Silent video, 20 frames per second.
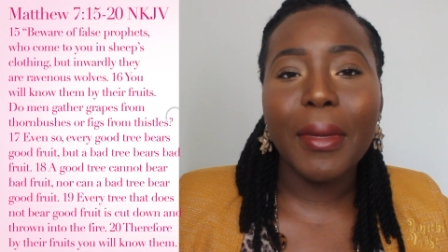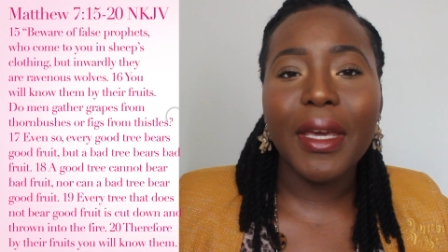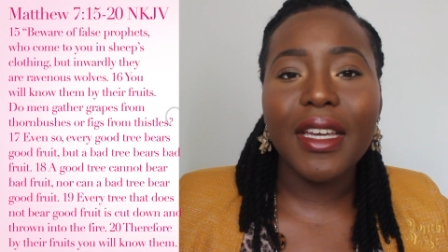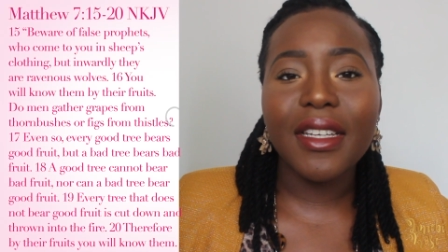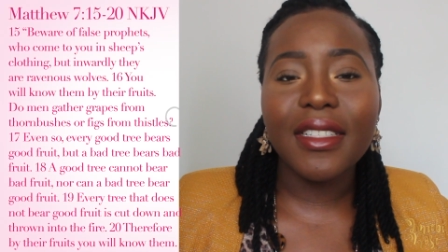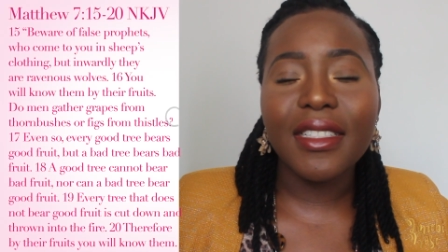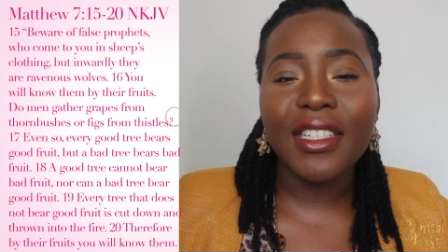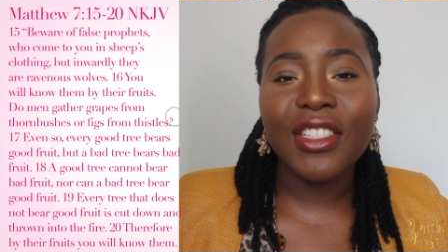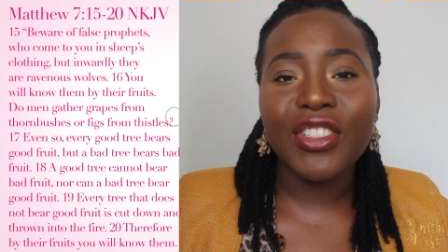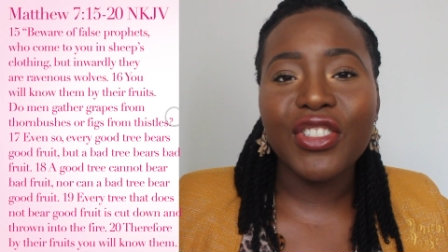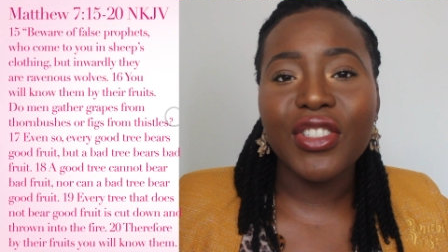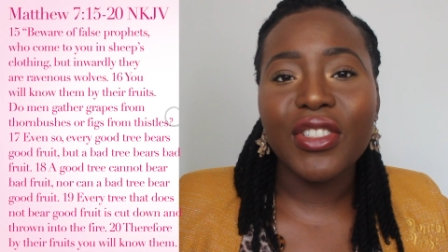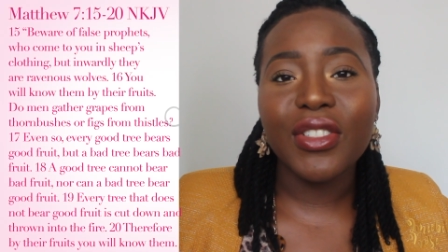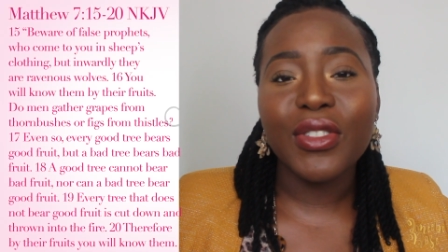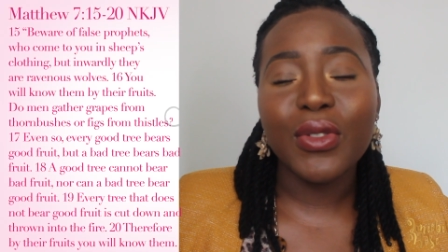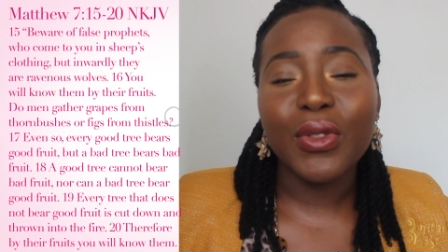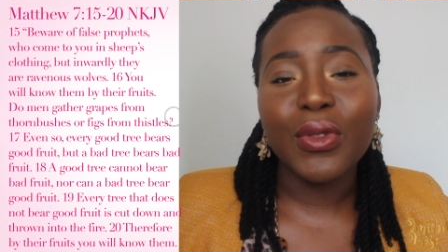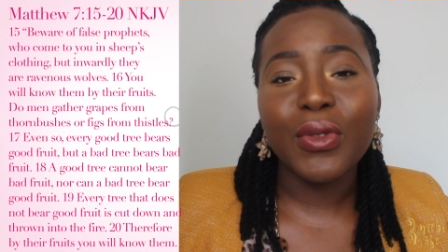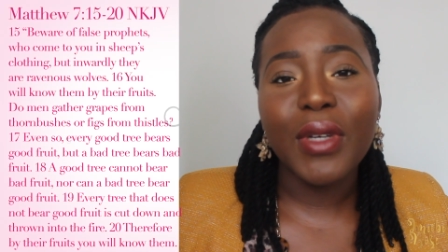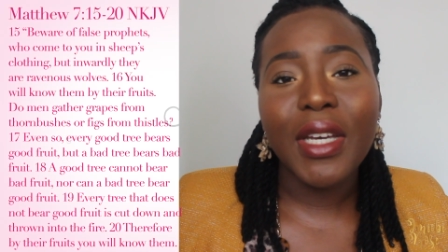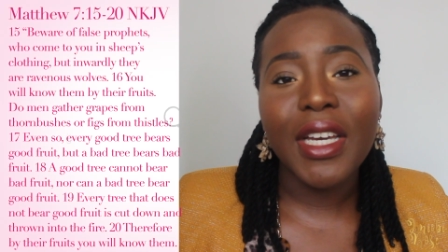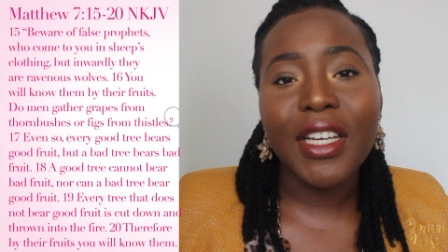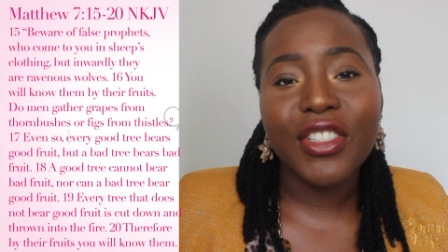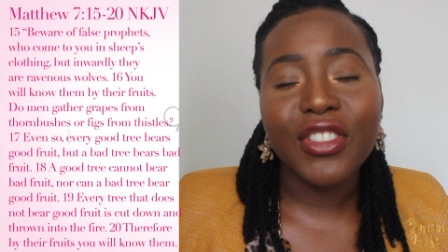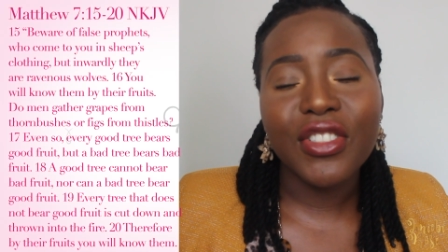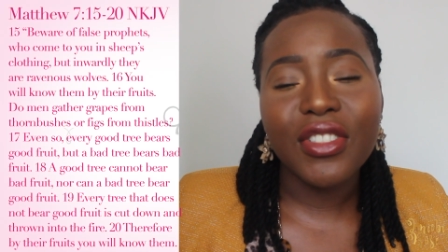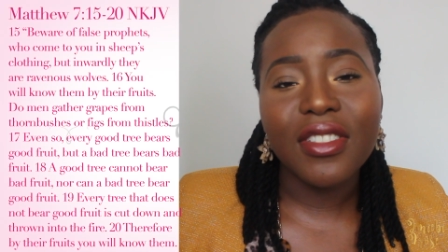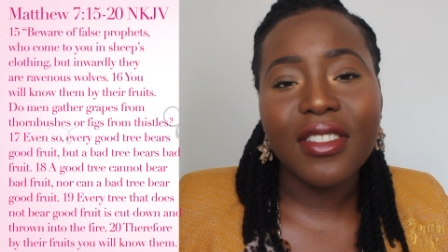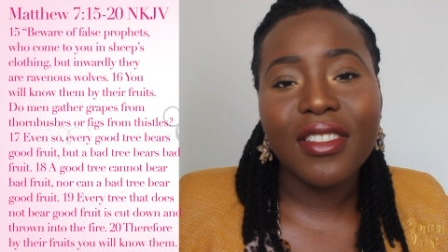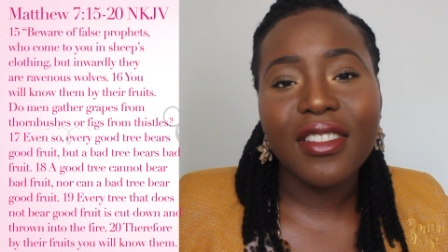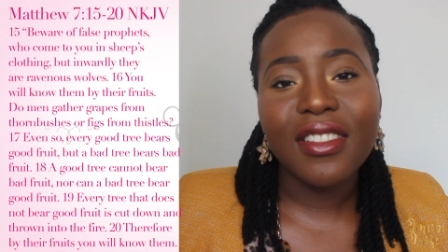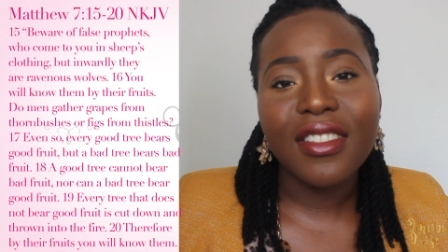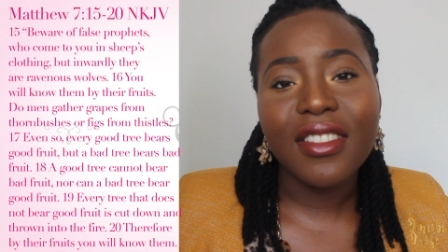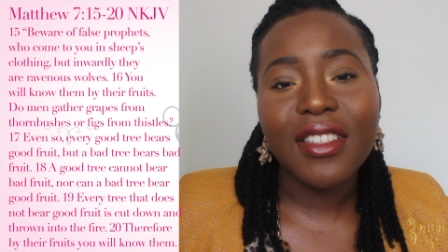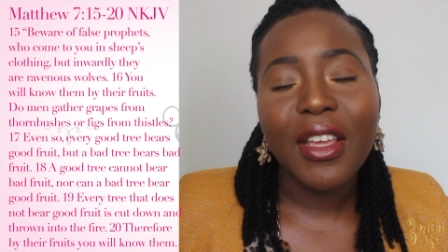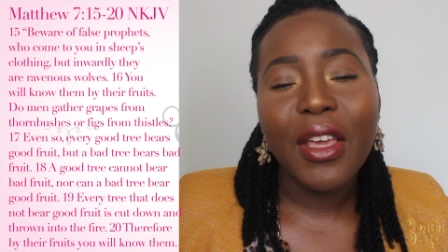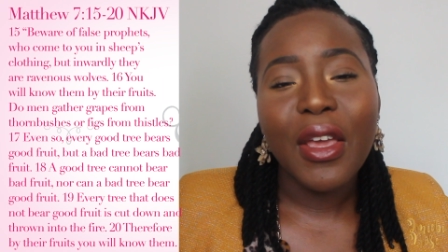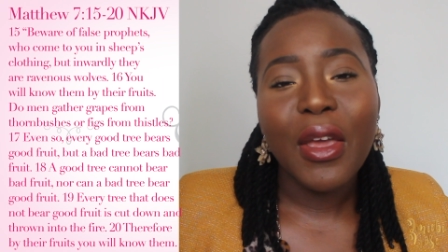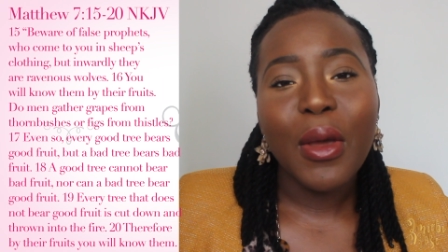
pay attention to actions